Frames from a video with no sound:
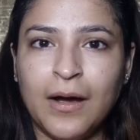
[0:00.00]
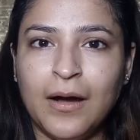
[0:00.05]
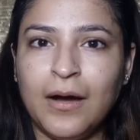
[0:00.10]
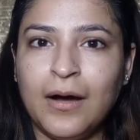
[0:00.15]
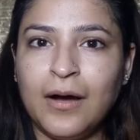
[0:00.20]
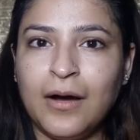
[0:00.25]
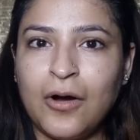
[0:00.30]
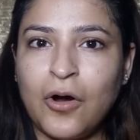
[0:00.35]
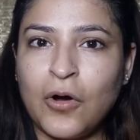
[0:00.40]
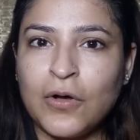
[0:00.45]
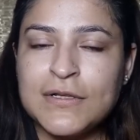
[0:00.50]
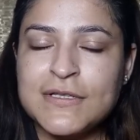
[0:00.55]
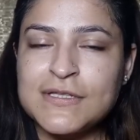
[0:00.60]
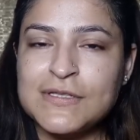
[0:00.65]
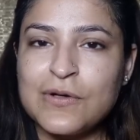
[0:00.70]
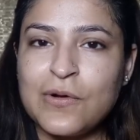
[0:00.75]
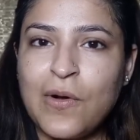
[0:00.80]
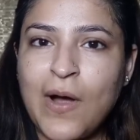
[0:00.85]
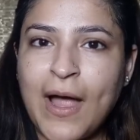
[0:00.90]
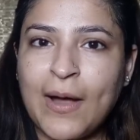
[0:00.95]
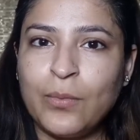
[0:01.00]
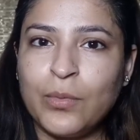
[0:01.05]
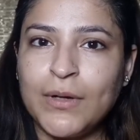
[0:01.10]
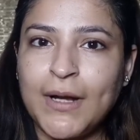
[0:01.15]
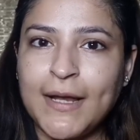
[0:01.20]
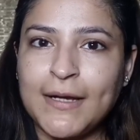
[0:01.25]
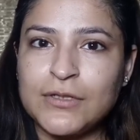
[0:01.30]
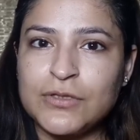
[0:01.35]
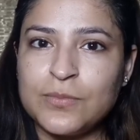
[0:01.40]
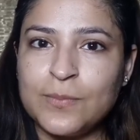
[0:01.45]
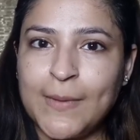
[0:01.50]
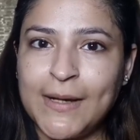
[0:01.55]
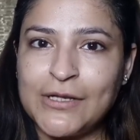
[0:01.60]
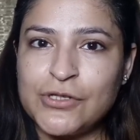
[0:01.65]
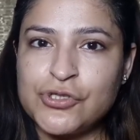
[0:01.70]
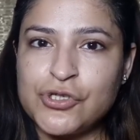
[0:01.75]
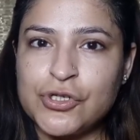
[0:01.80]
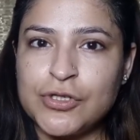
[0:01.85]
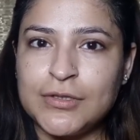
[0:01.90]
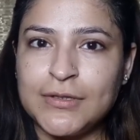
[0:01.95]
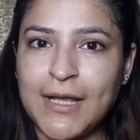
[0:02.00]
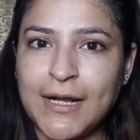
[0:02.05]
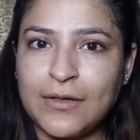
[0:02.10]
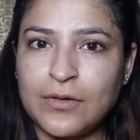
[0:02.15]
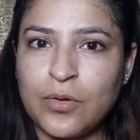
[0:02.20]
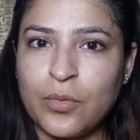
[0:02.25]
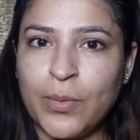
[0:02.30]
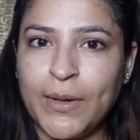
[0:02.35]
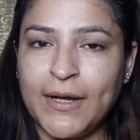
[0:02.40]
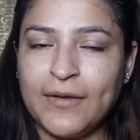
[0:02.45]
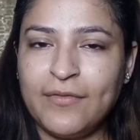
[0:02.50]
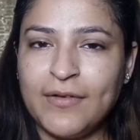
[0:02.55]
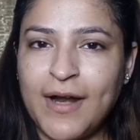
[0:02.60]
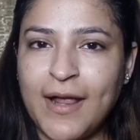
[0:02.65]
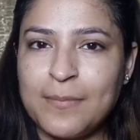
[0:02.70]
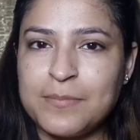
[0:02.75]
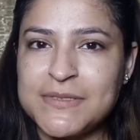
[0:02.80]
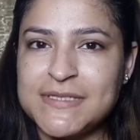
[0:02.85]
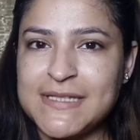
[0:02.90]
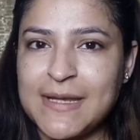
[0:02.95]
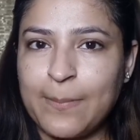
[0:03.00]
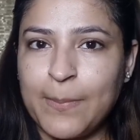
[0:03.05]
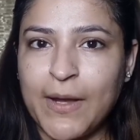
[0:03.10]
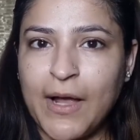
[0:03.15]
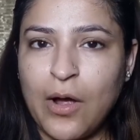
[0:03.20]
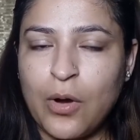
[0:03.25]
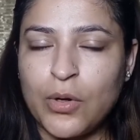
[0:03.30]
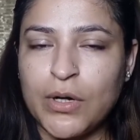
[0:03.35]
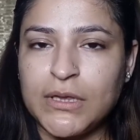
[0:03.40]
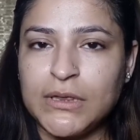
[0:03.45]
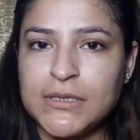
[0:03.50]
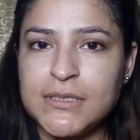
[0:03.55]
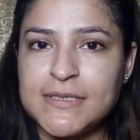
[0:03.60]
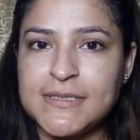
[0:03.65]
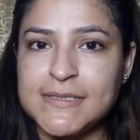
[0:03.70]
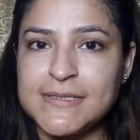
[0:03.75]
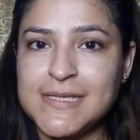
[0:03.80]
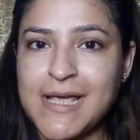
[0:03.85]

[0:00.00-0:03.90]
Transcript: Also, I would like to mention that whenever I'm stepping out in the